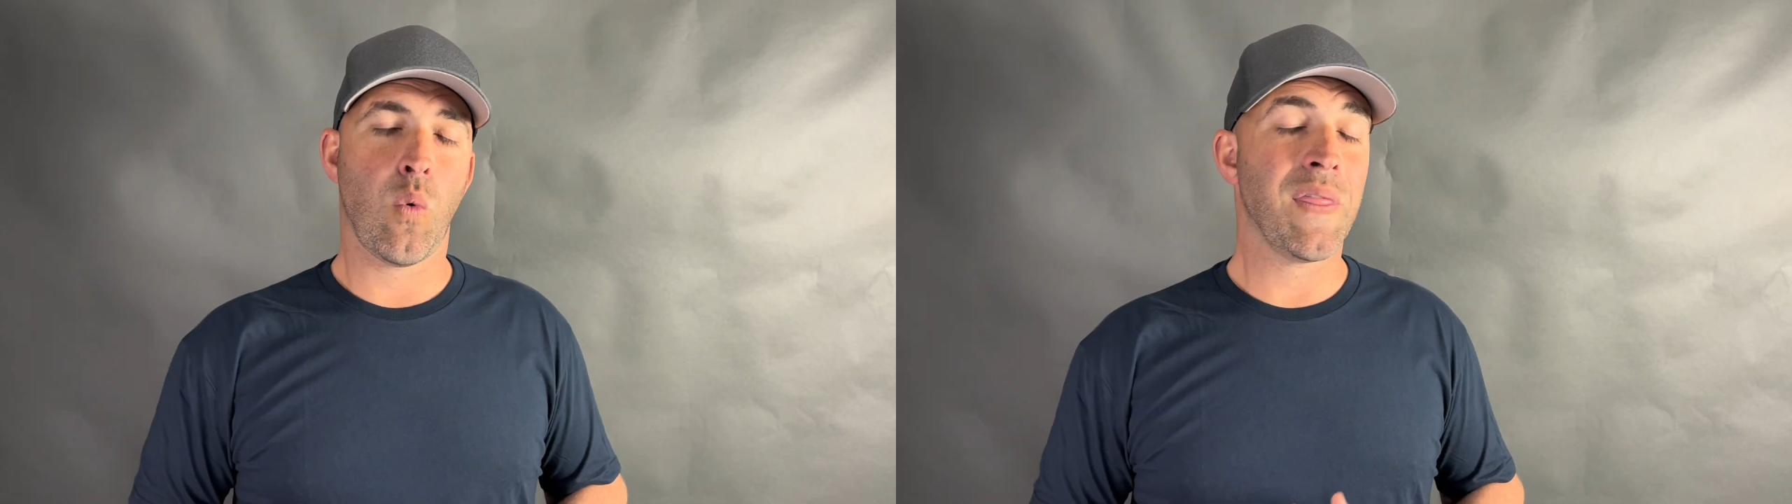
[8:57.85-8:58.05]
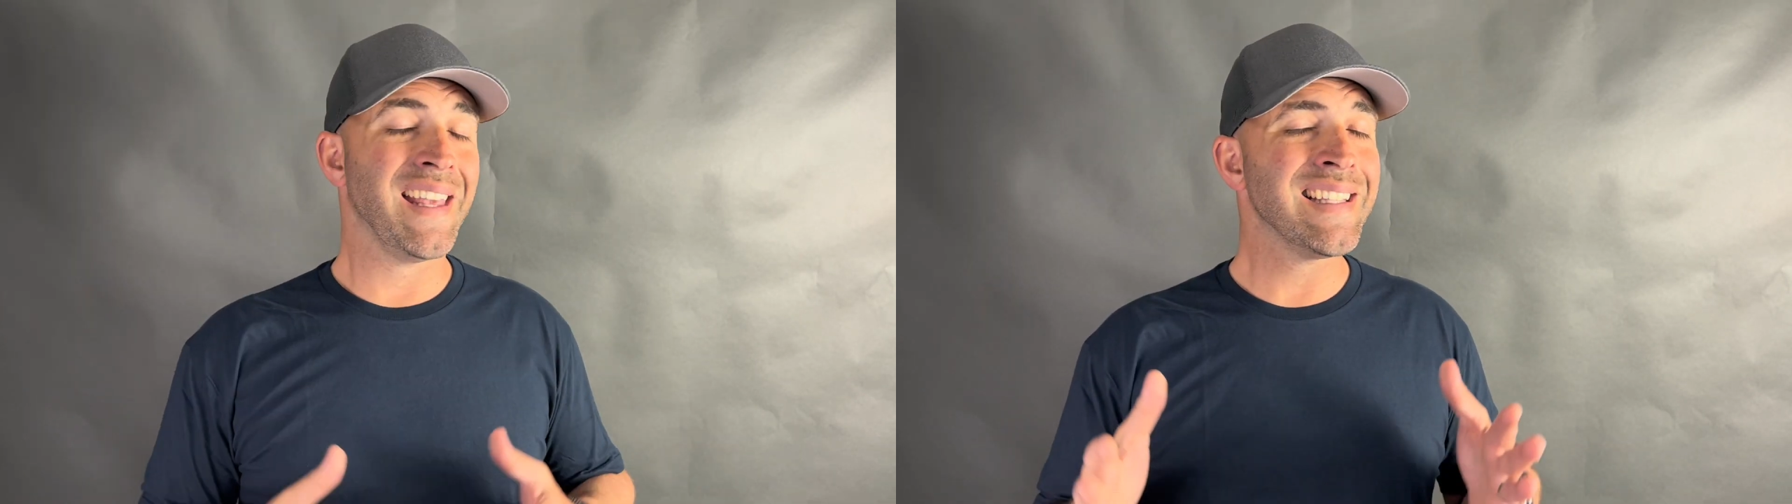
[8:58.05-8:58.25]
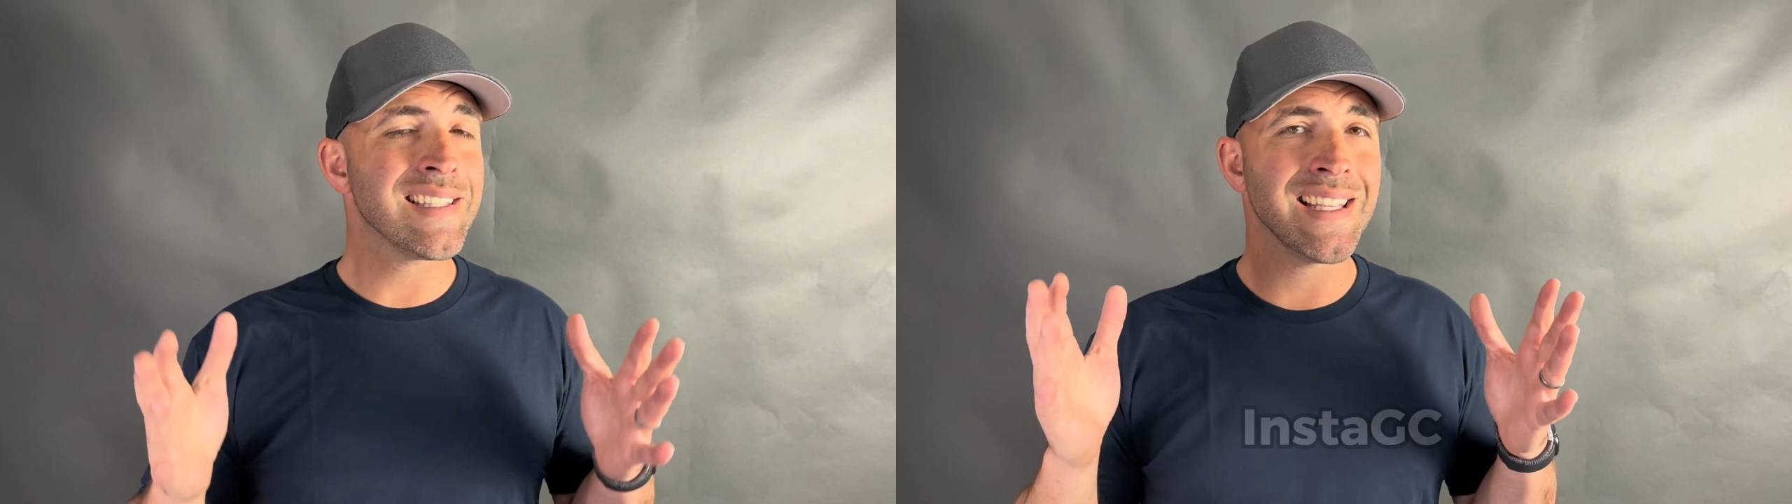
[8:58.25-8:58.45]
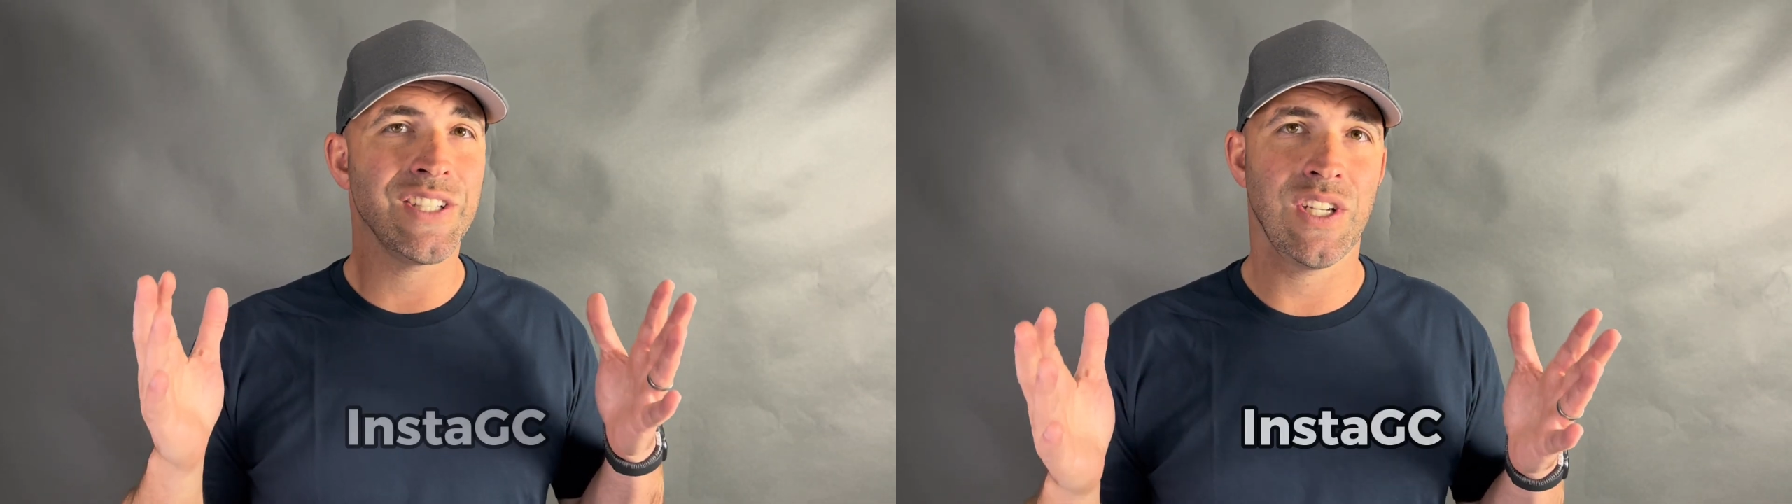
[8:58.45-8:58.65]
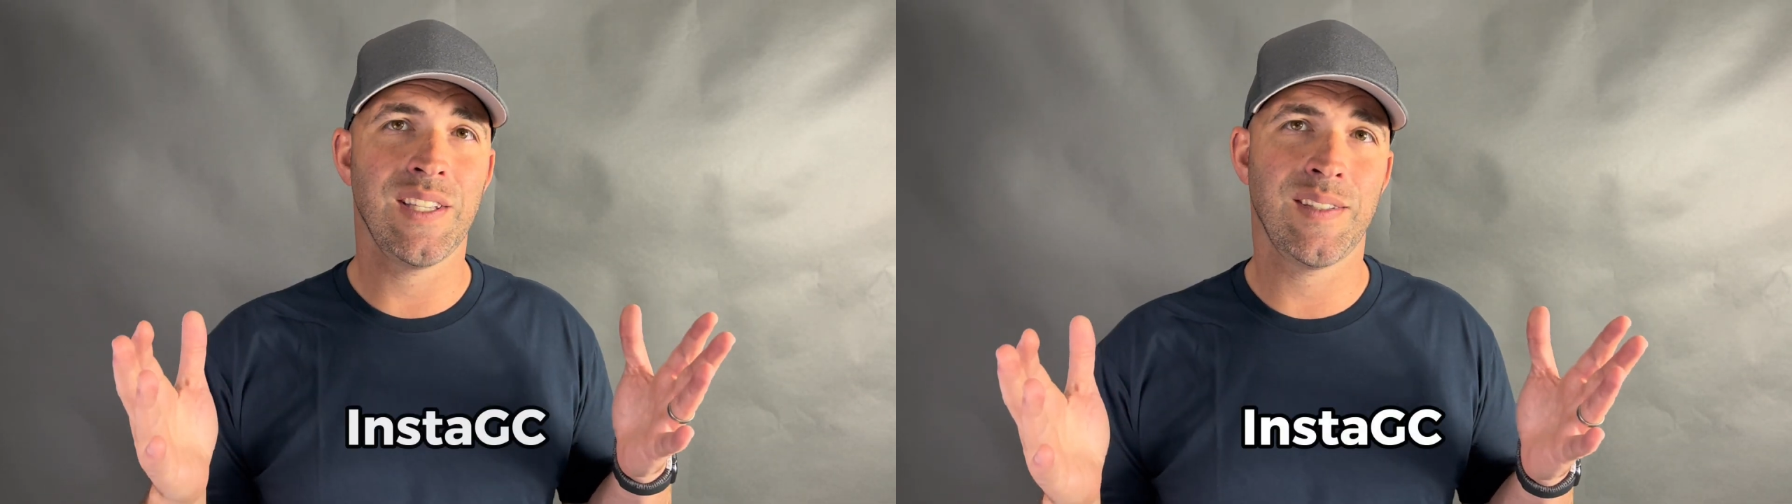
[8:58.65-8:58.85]
With
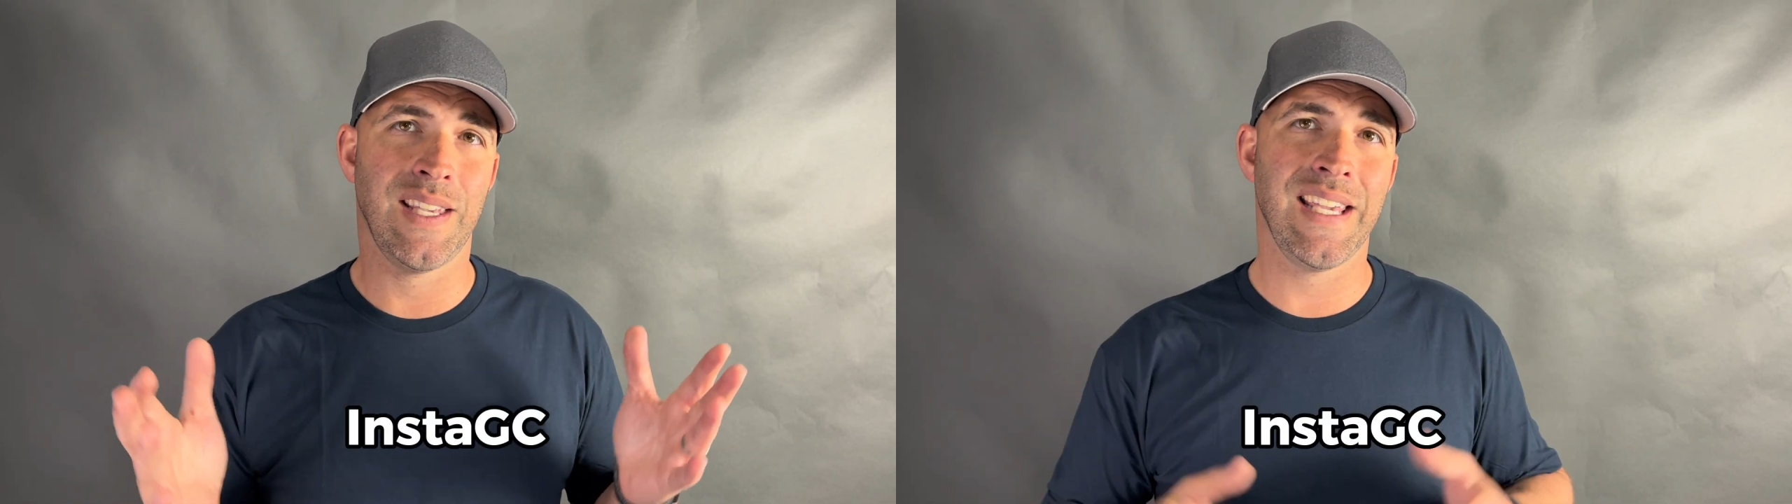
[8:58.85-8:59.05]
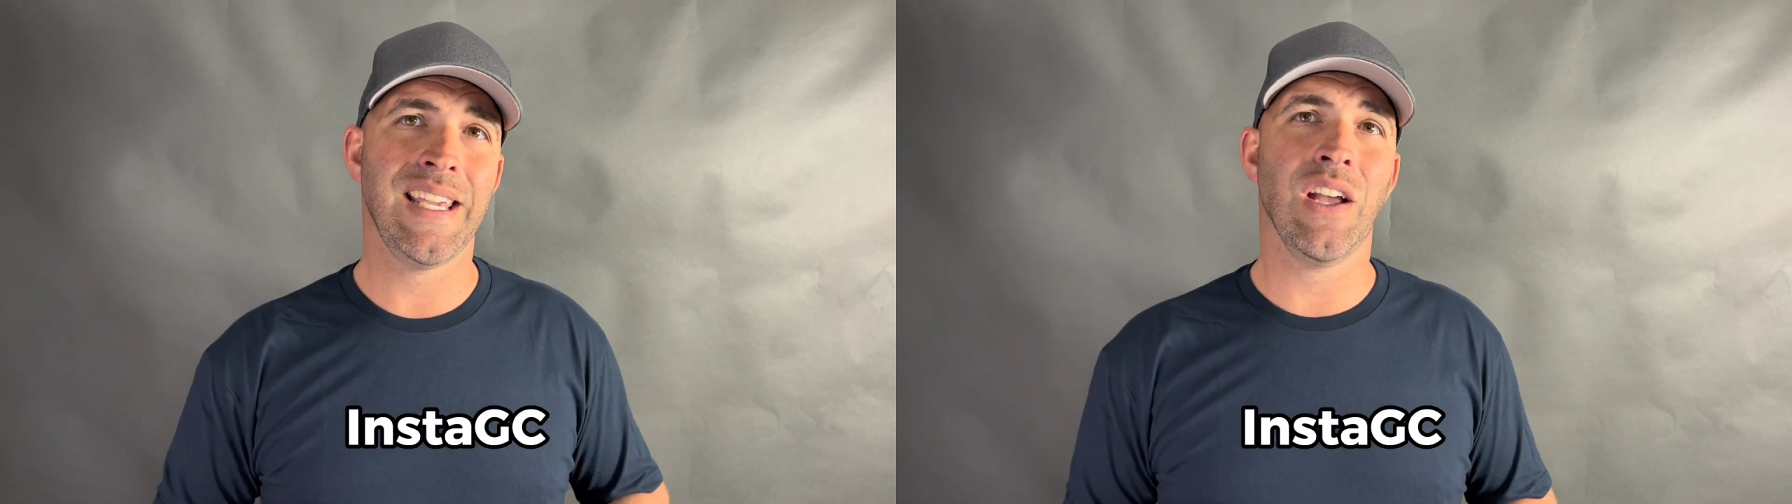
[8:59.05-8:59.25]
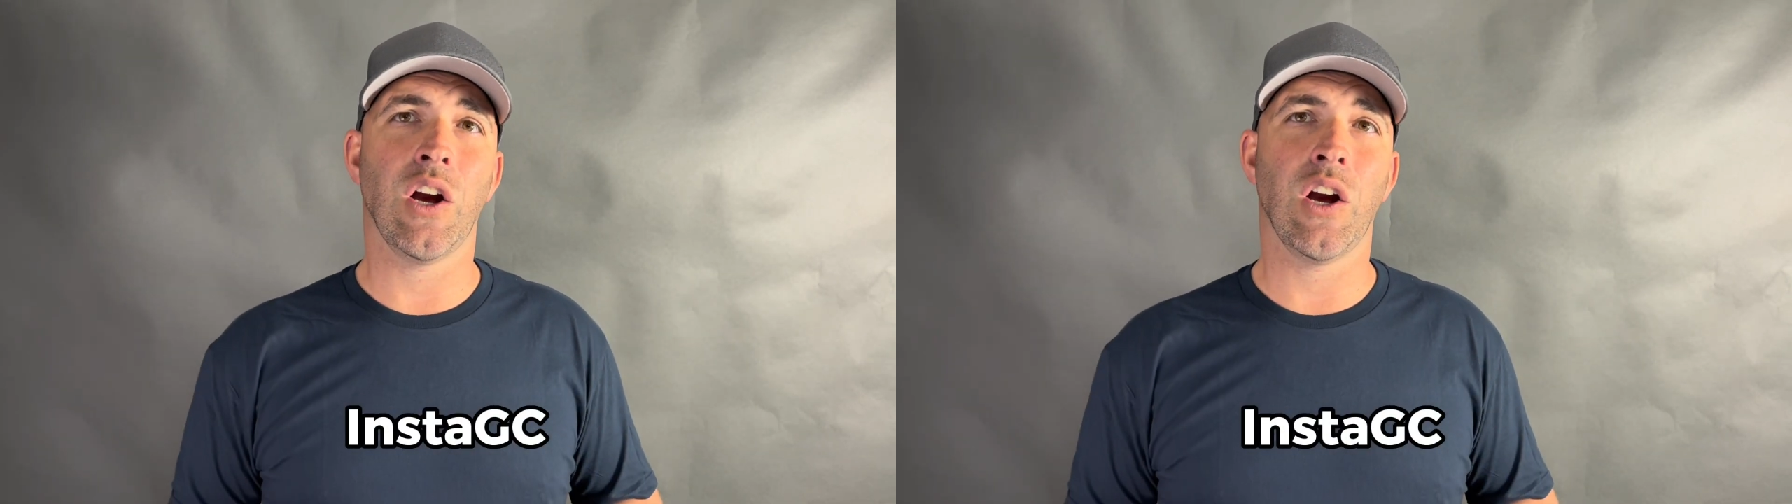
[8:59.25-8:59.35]
InstaGC,